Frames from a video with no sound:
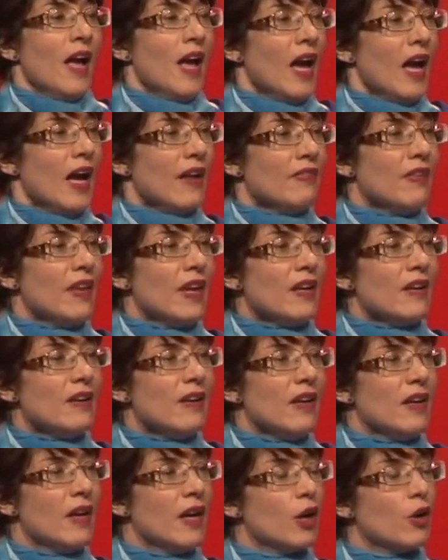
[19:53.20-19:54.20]
And then
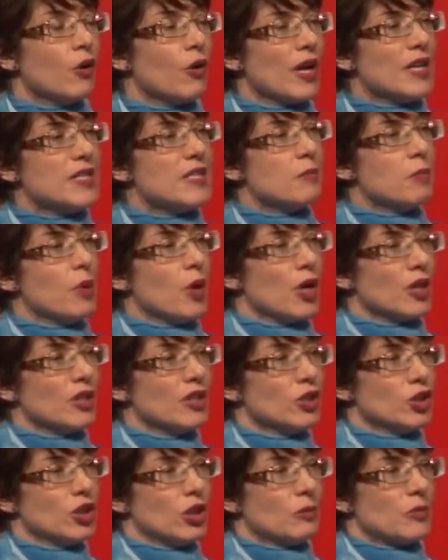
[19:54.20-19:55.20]
greater
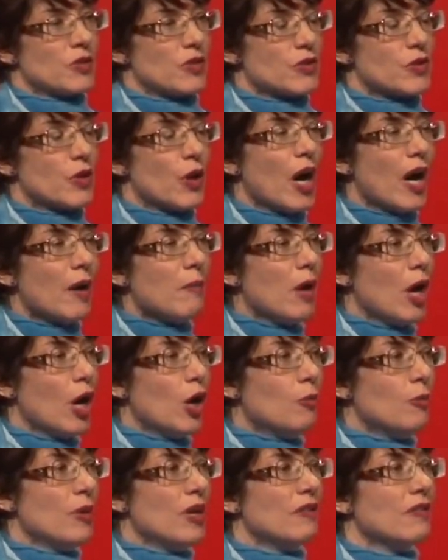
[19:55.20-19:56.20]
partnerships. So I'm
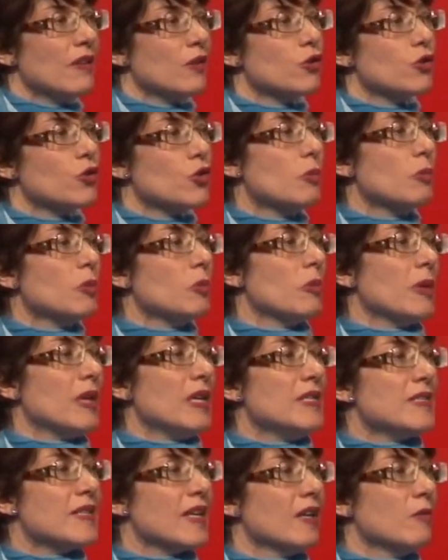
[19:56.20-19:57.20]
hoping that the triple
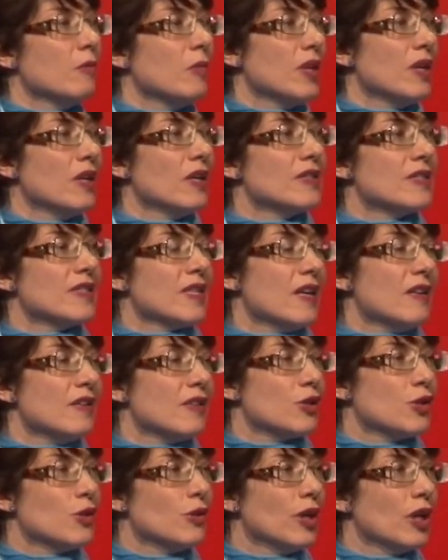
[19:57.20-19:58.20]
Ps can be
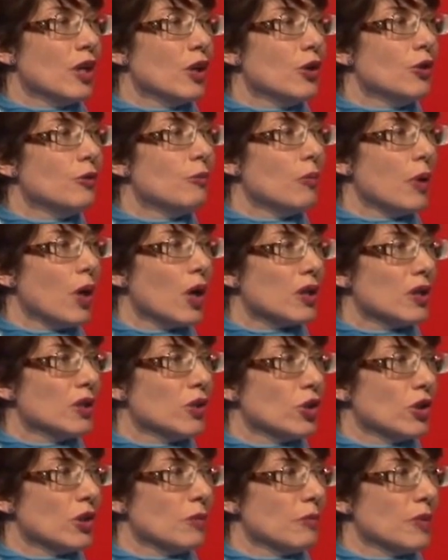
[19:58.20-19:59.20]
extended to include
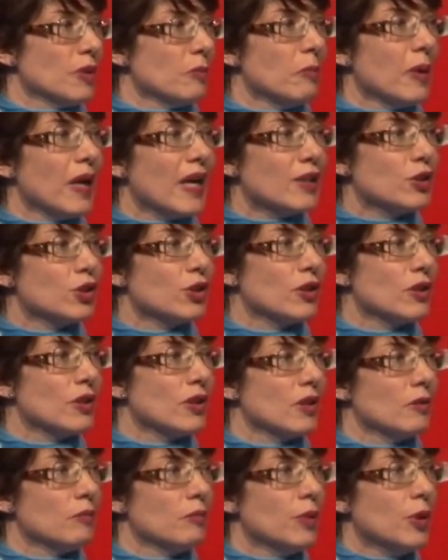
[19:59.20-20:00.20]
partnership and passion
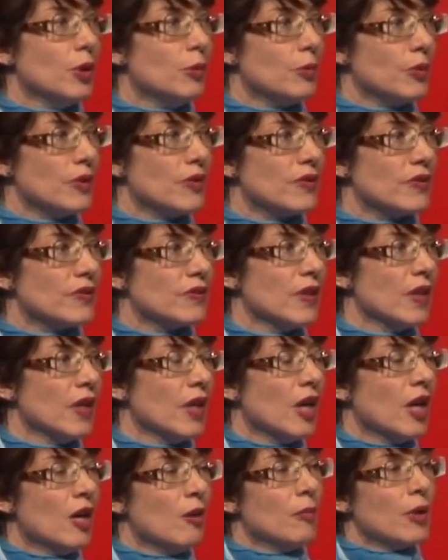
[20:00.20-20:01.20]
and purpose,
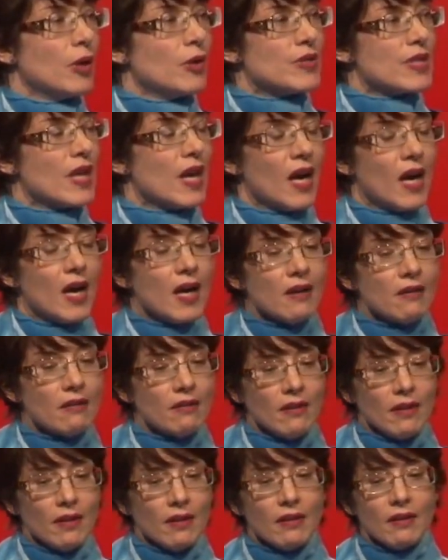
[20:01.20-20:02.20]
because I
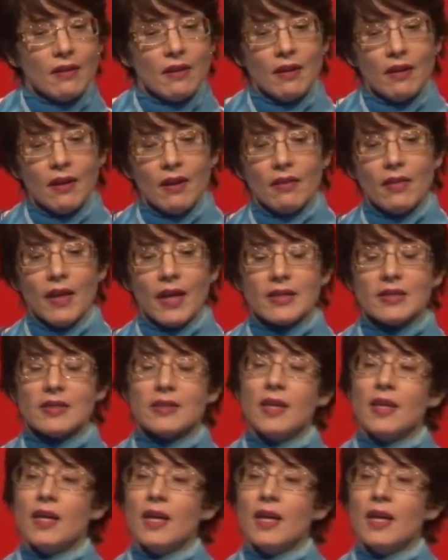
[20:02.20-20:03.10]
think that